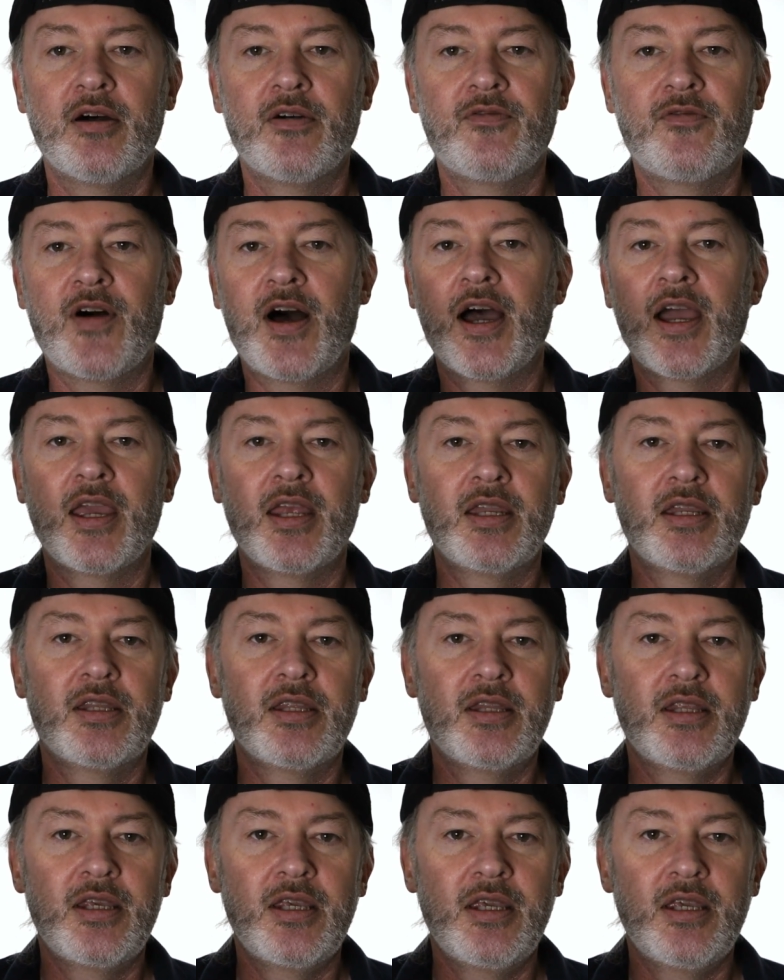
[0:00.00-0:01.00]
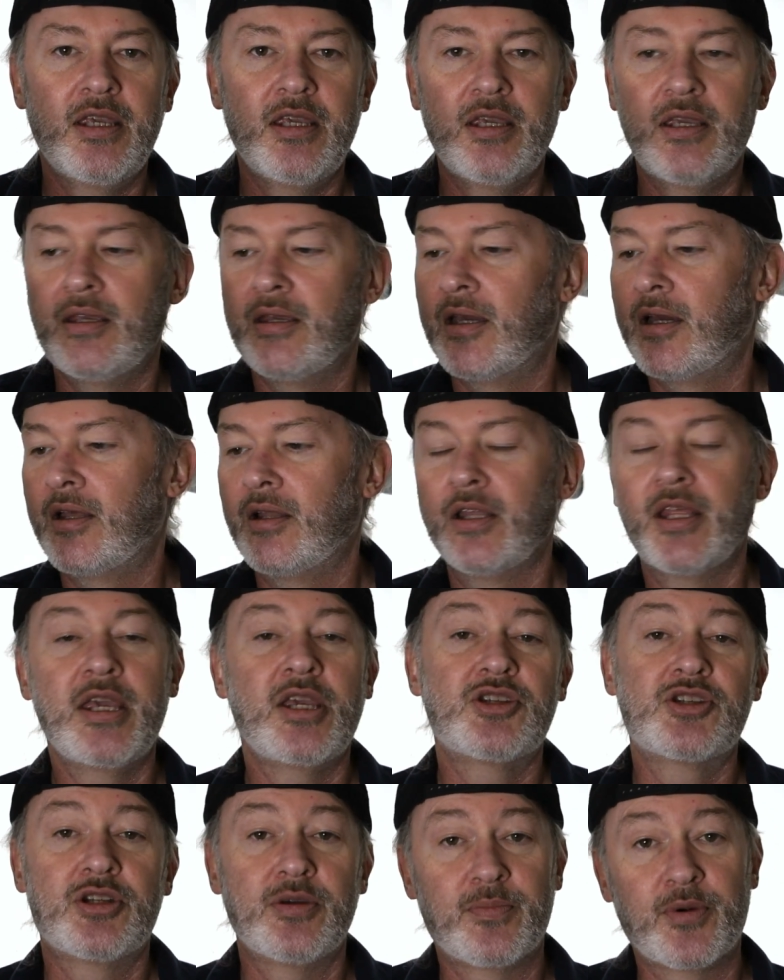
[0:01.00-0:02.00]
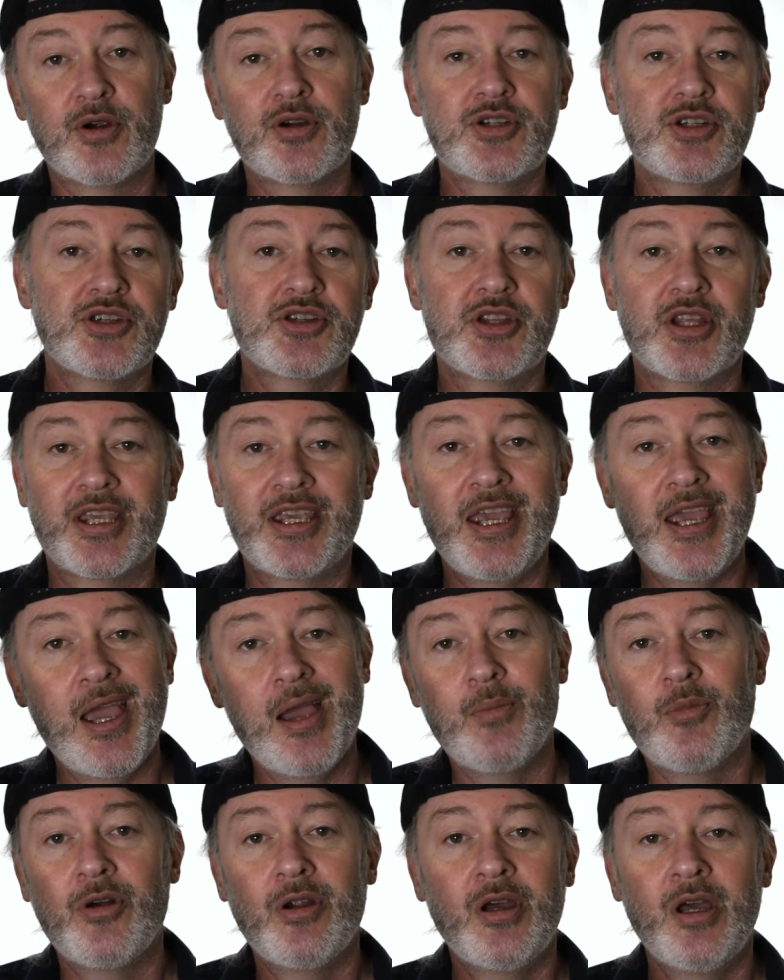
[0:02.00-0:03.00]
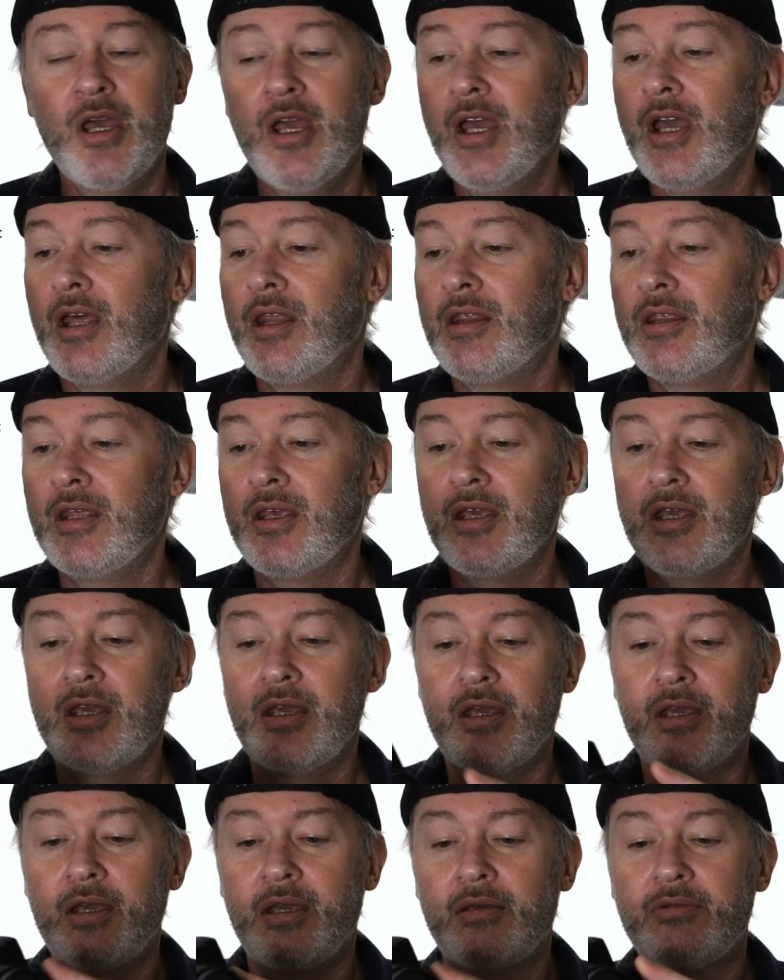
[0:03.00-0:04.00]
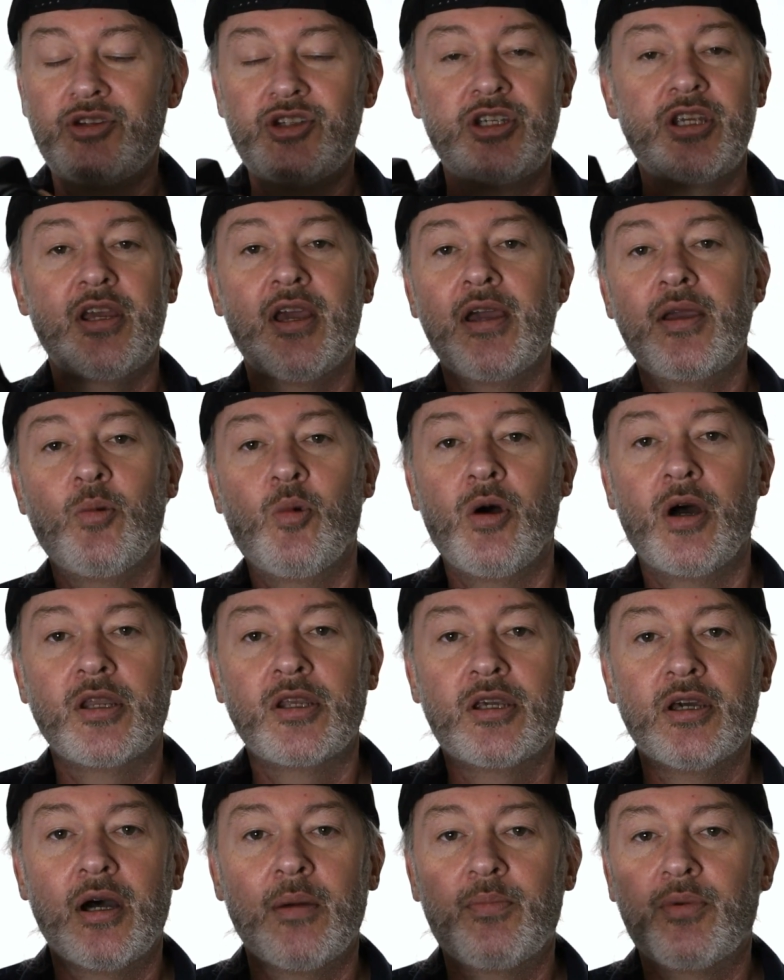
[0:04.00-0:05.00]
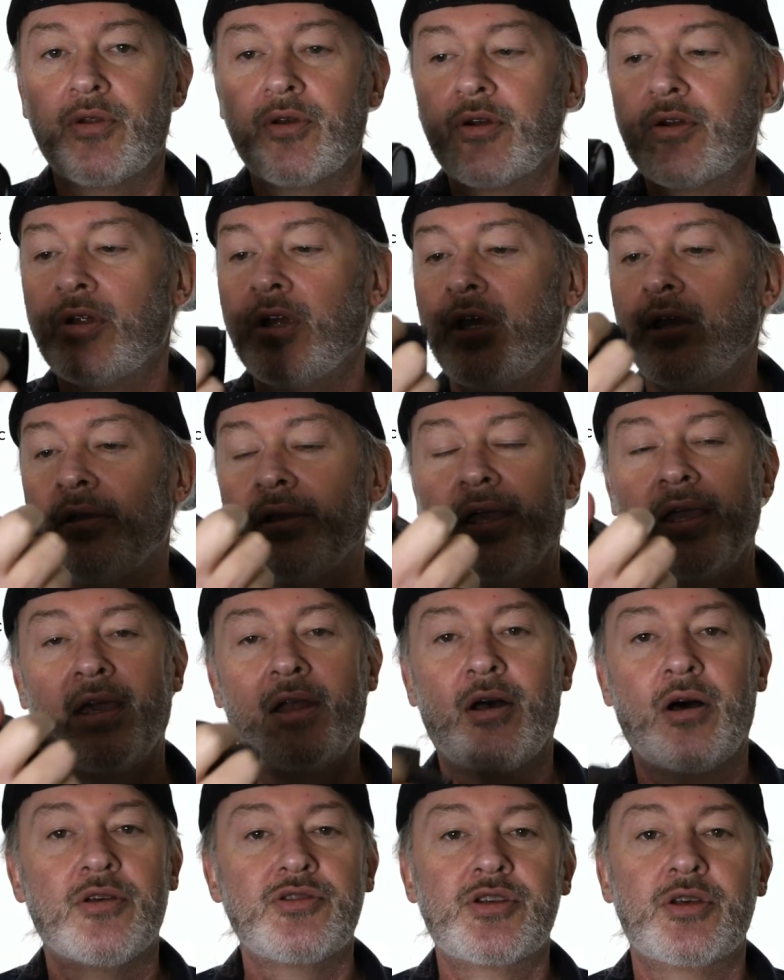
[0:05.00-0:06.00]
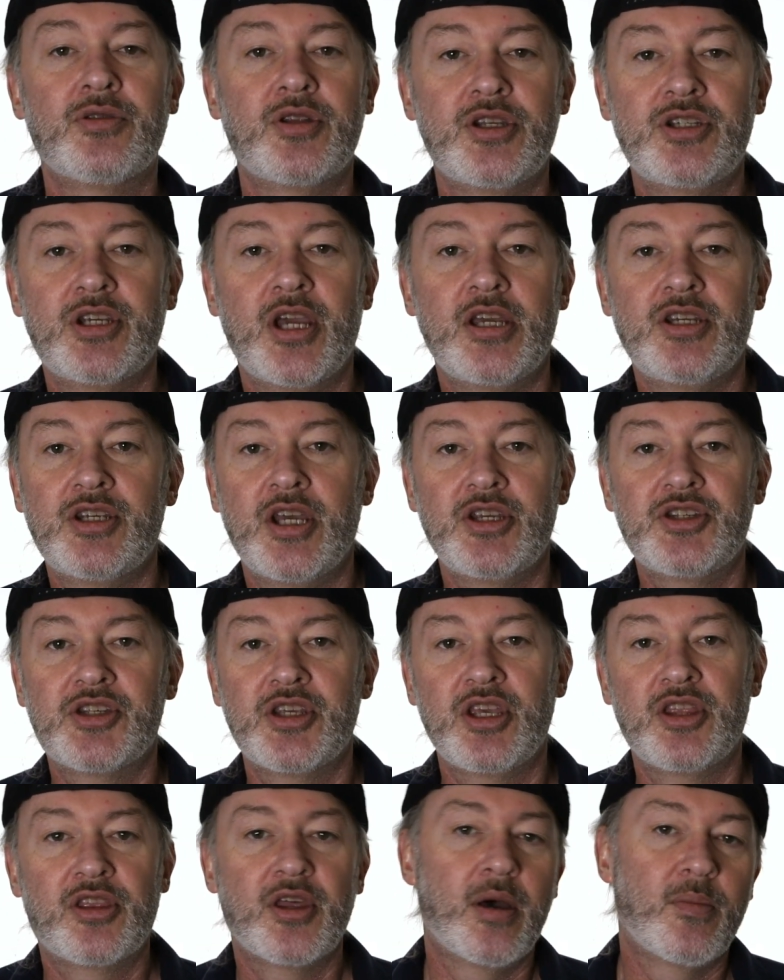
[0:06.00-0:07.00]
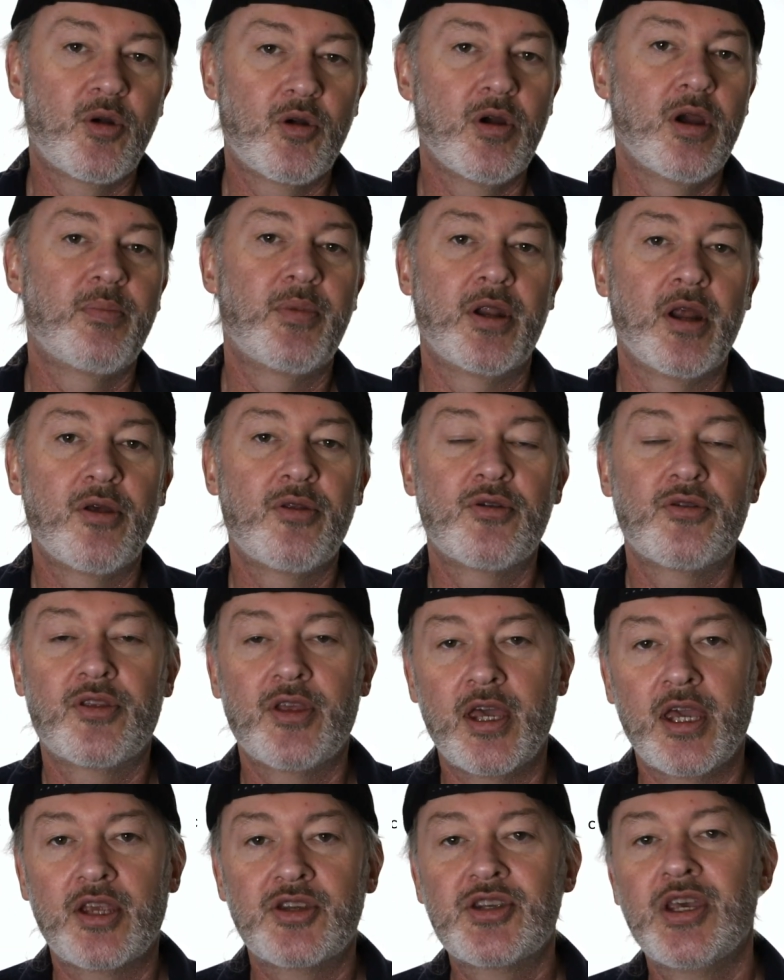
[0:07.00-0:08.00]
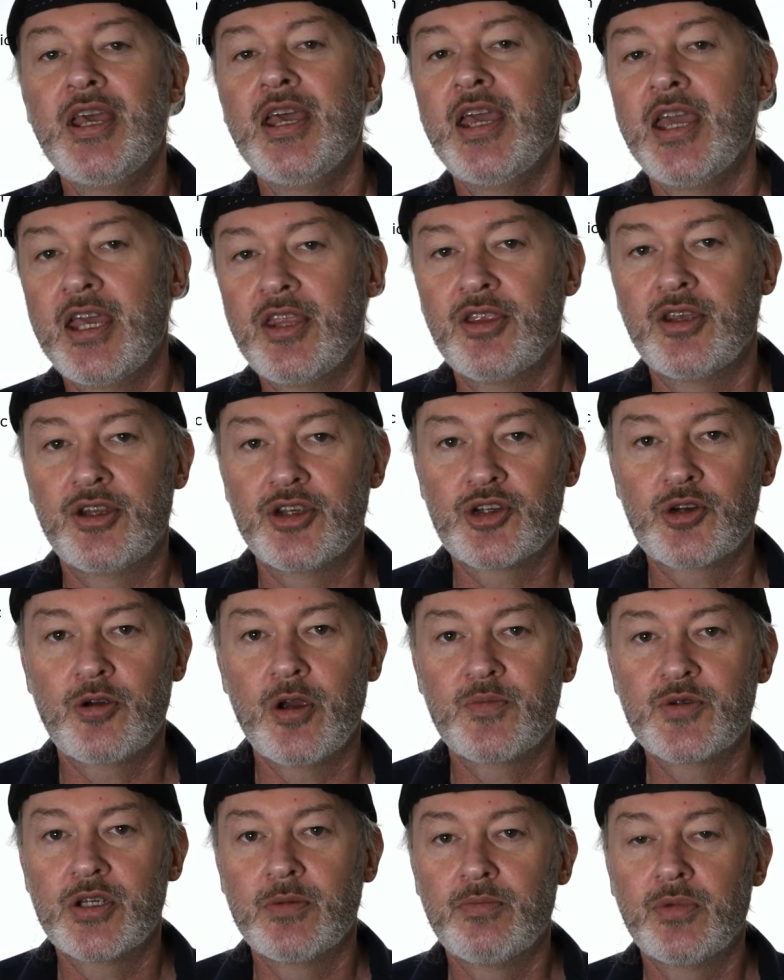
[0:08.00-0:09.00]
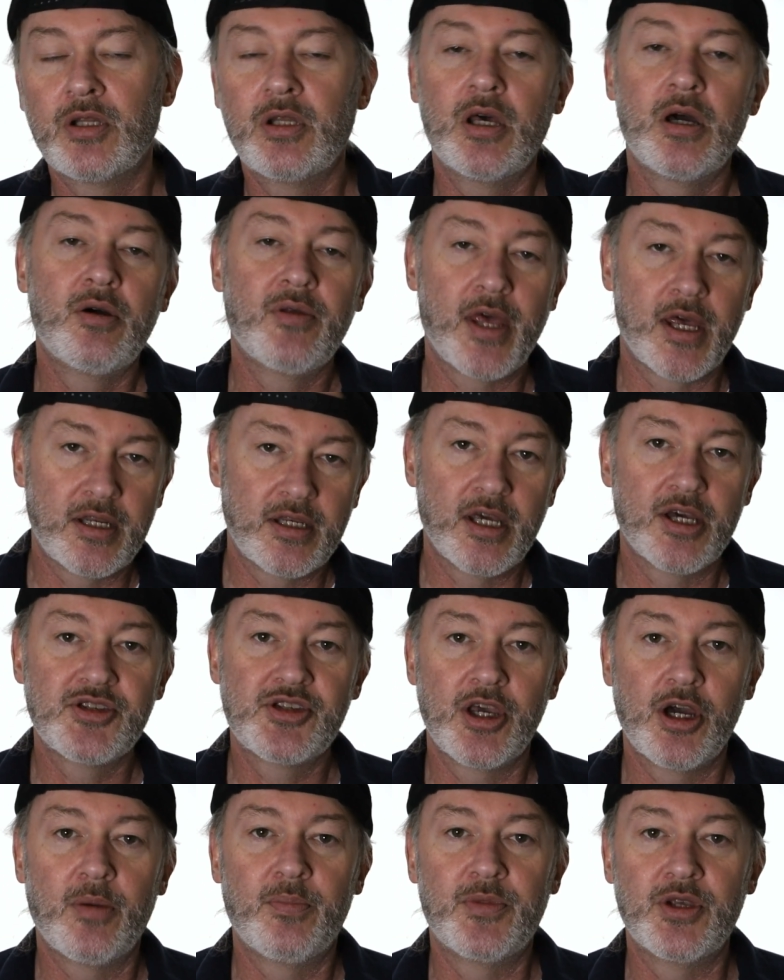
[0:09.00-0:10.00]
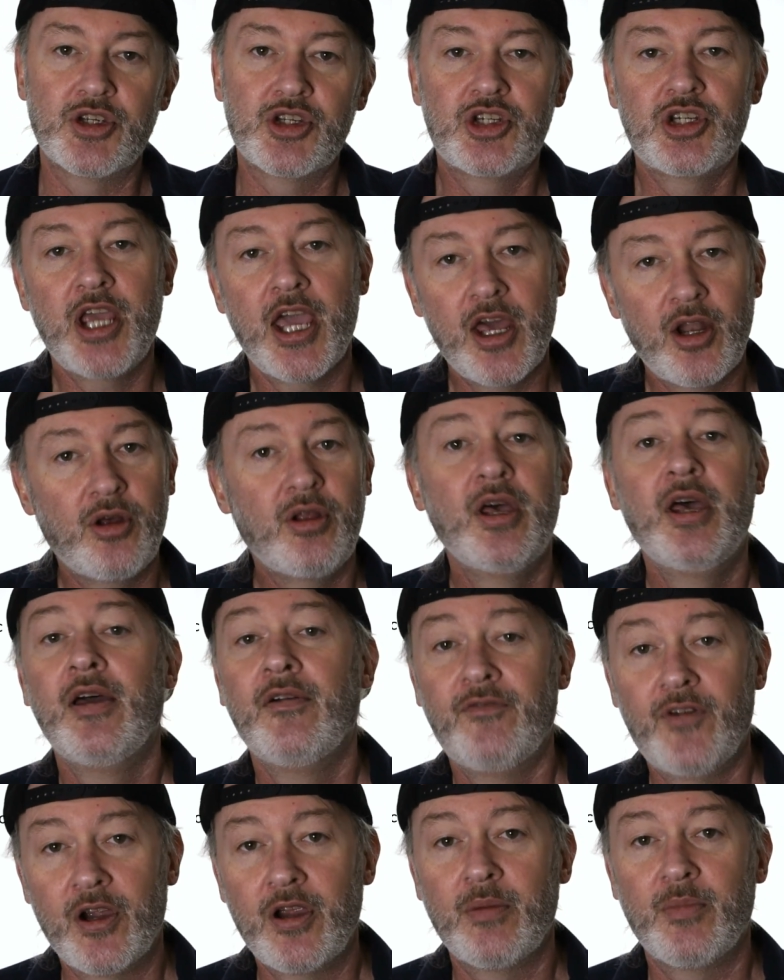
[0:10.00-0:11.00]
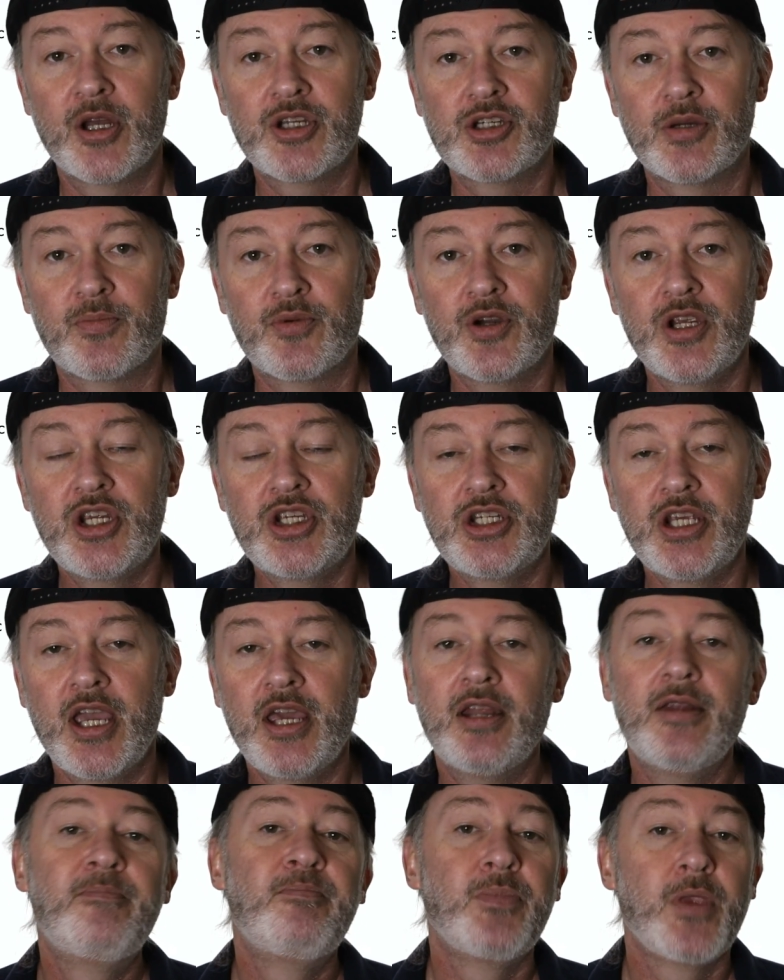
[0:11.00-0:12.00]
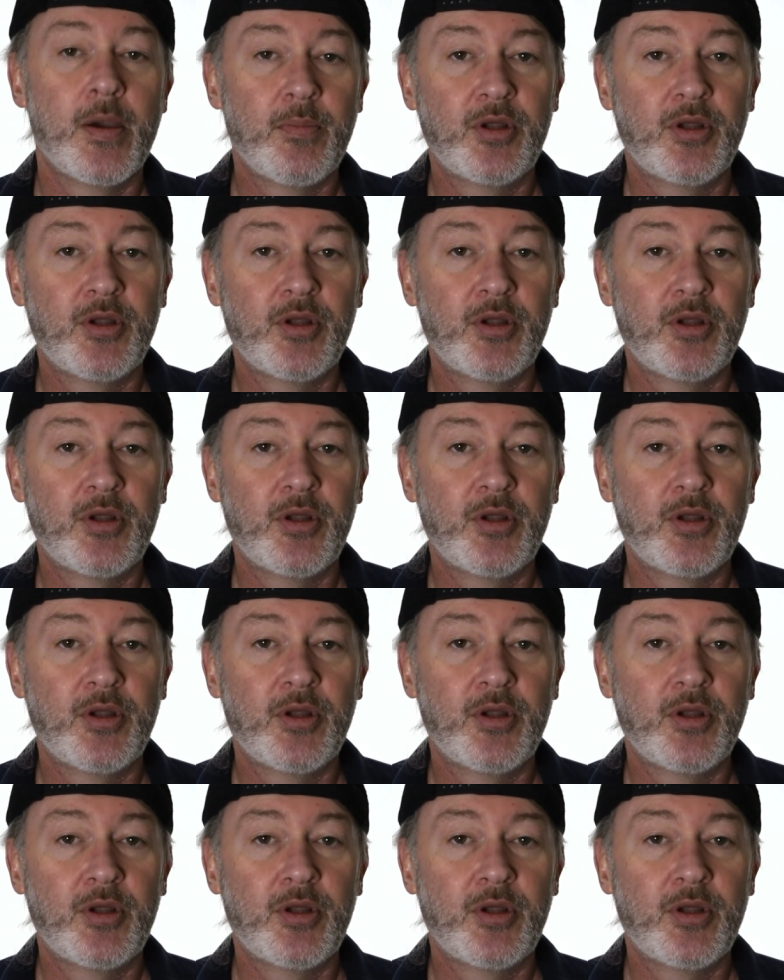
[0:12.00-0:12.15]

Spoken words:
find the links to purchase the camera, the GA1 coupler, and also the JJC thumb grip and other things in the description below. That does help this channel. Very much appreciated.